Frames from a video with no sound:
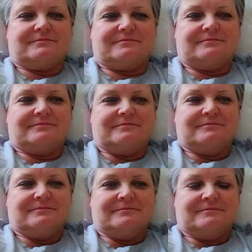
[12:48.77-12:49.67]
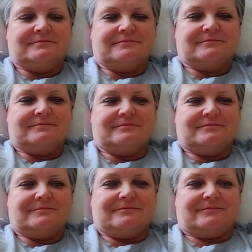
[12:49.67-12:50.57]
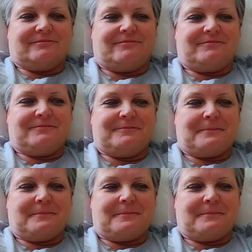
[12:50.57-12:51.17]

This person isn't speaking.